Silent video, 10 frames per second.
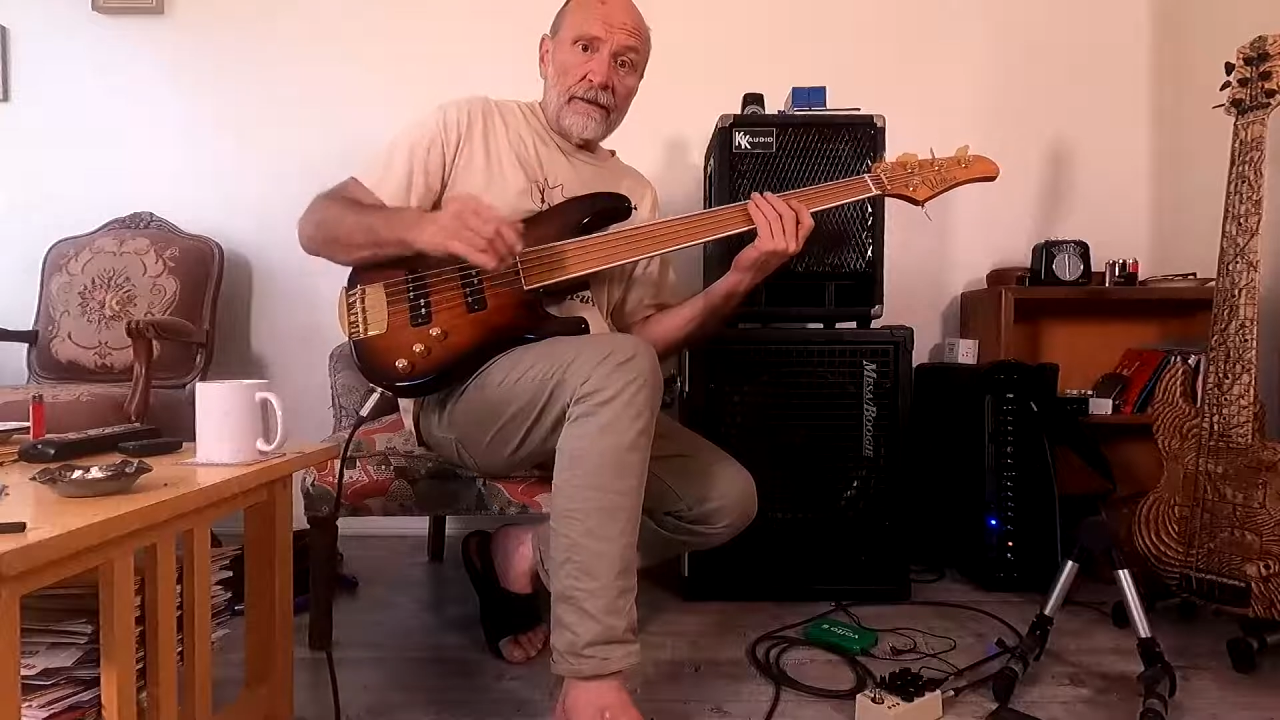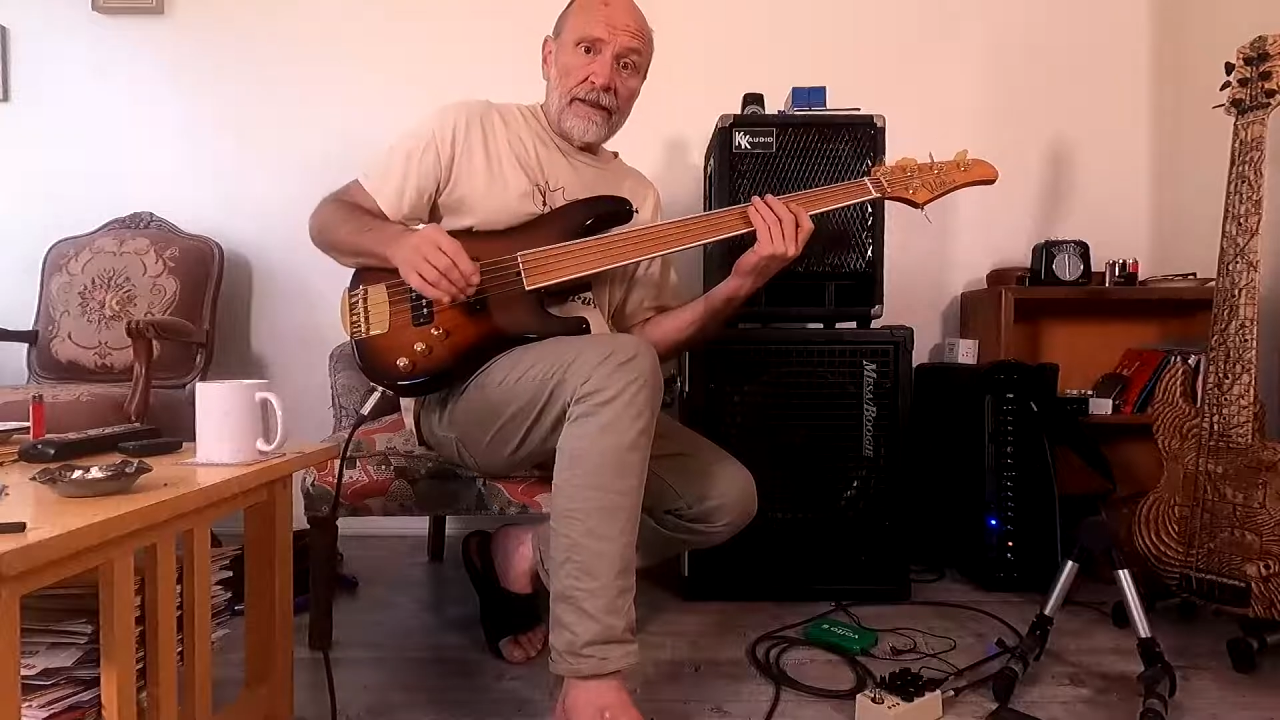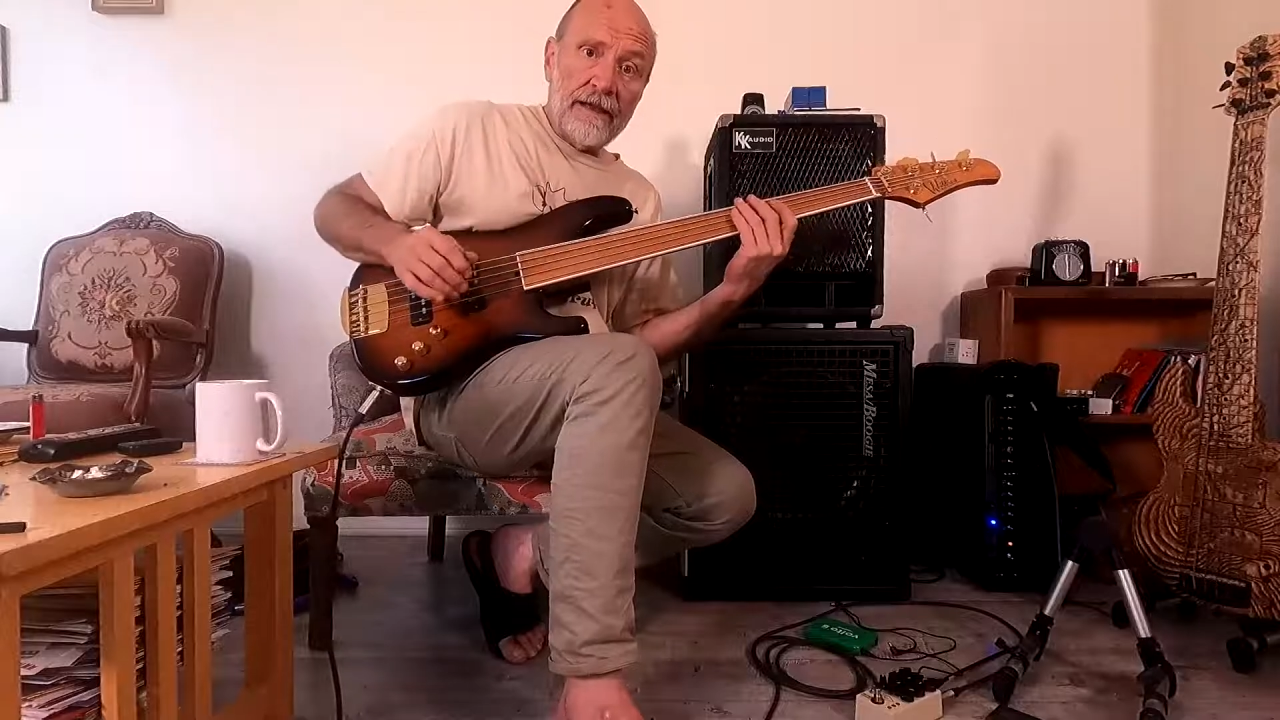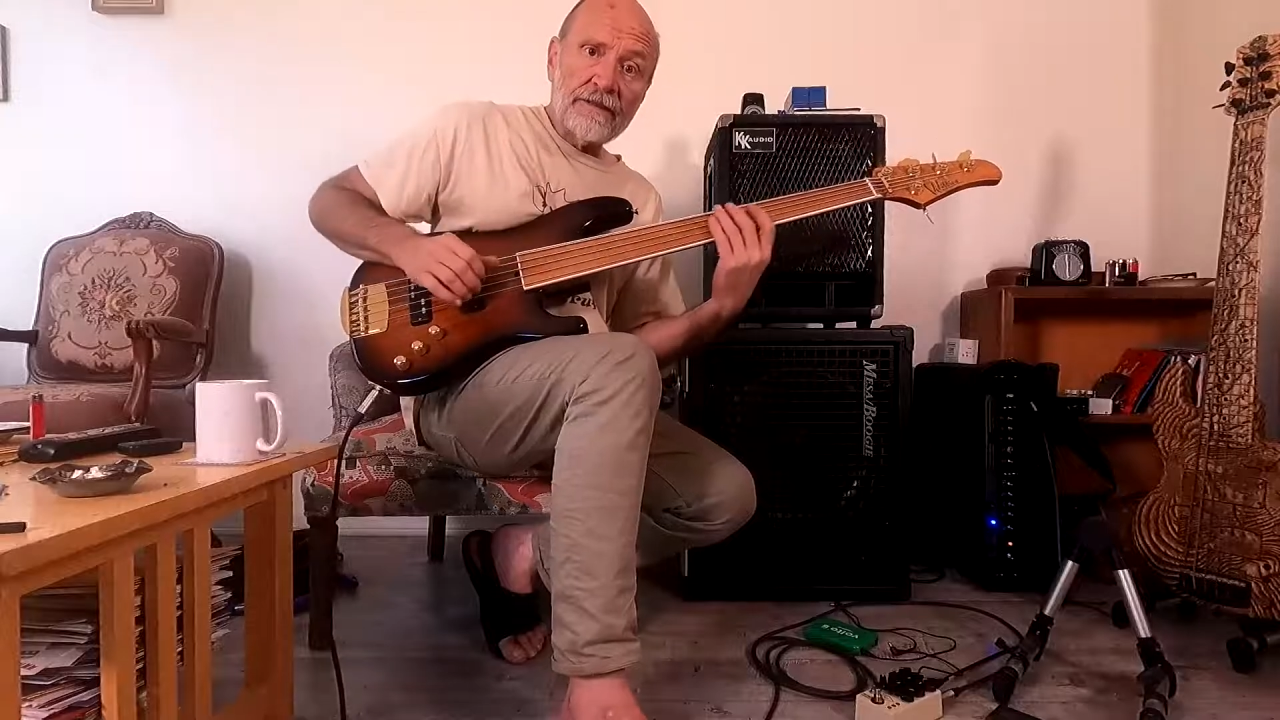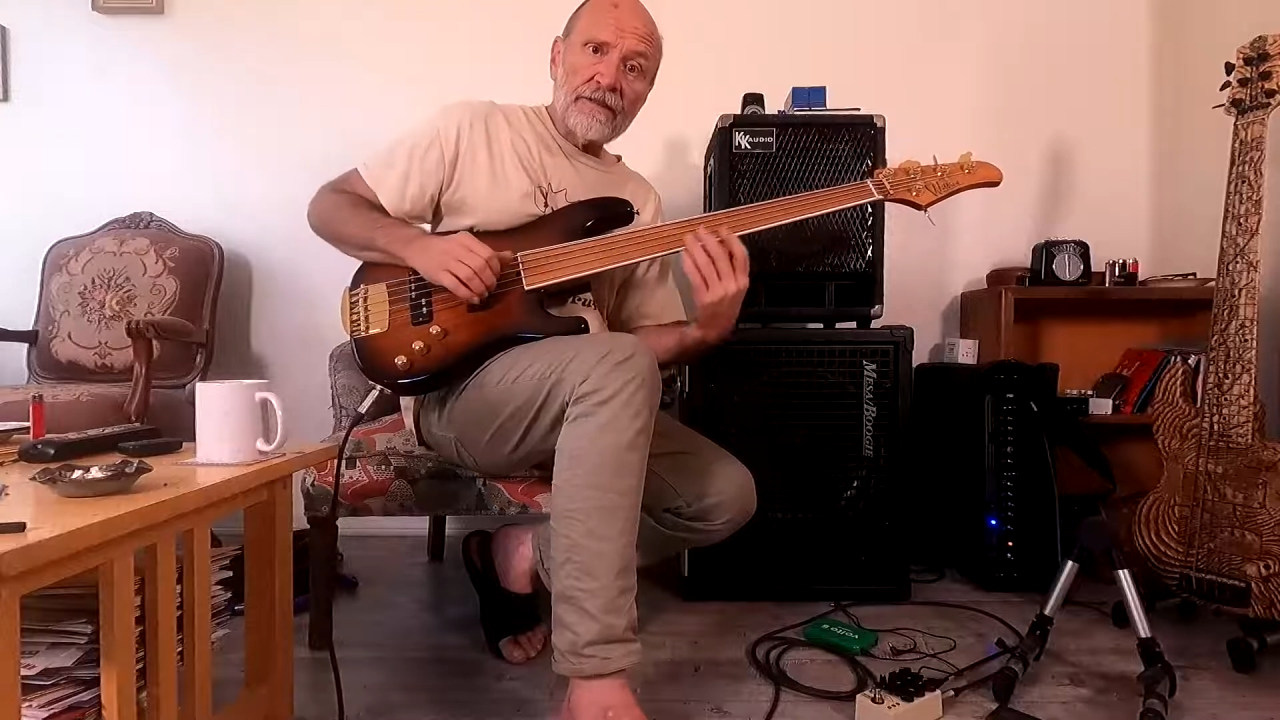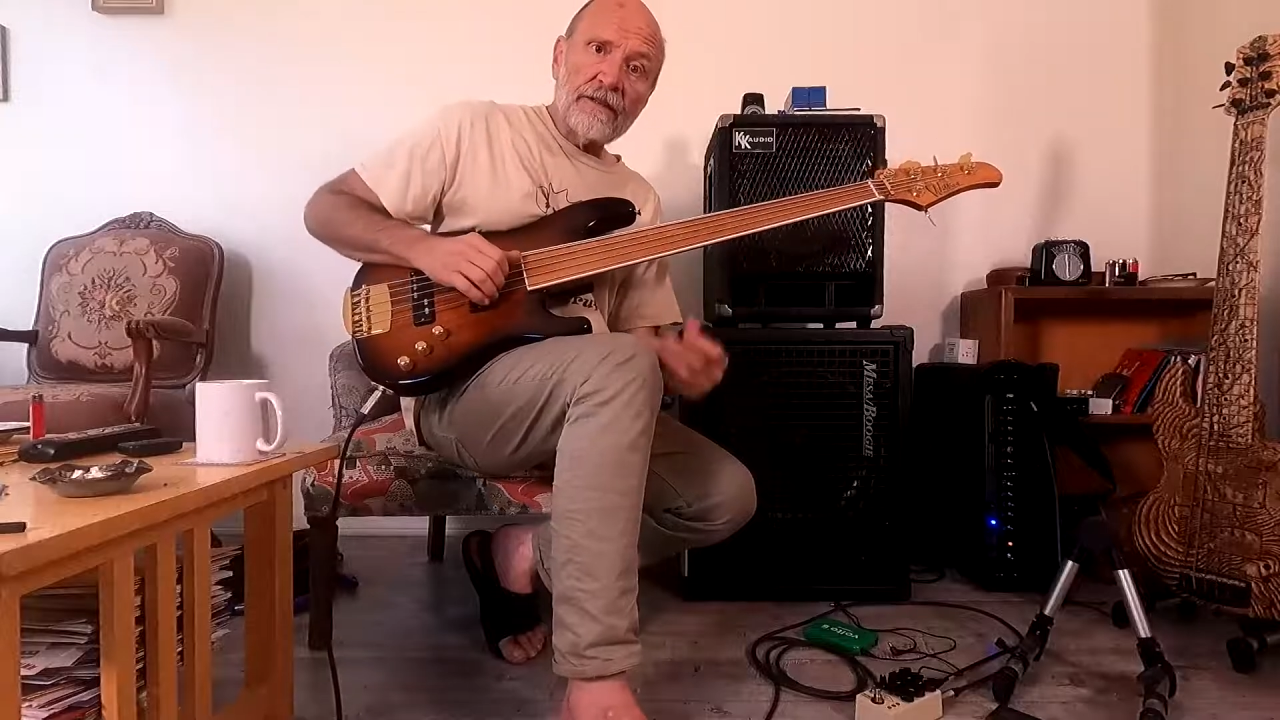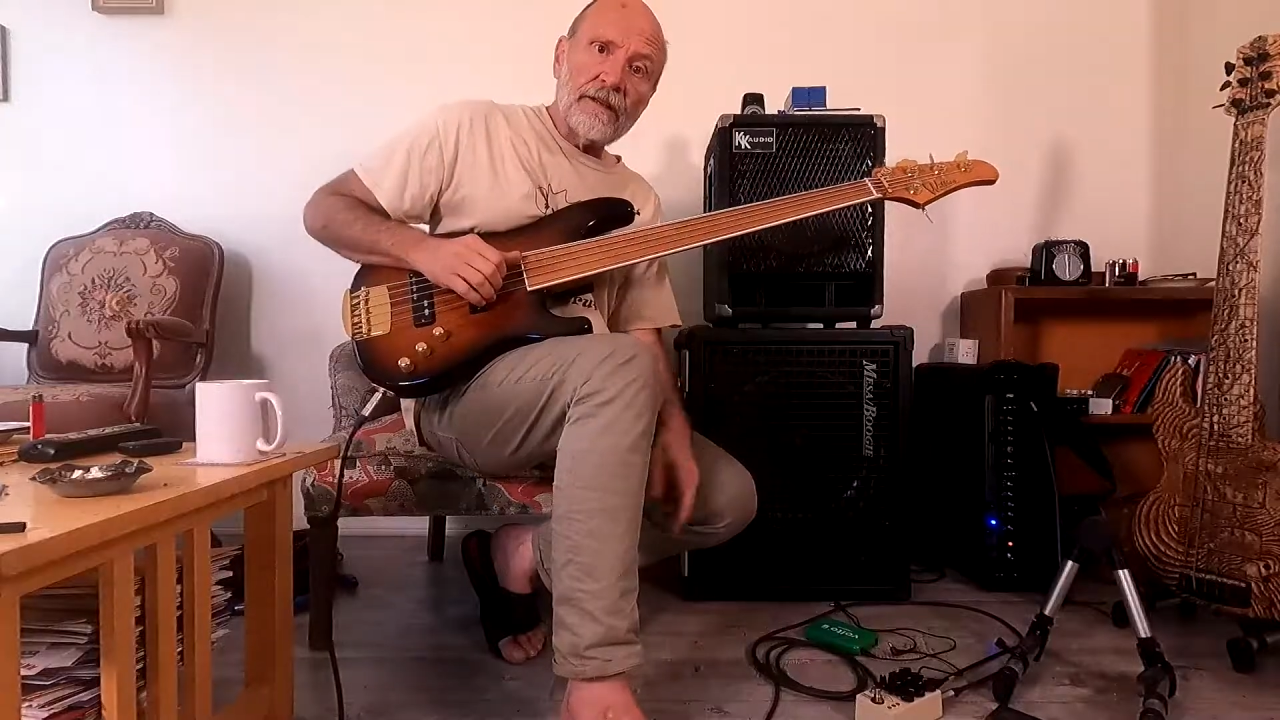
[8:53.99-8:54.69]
that's the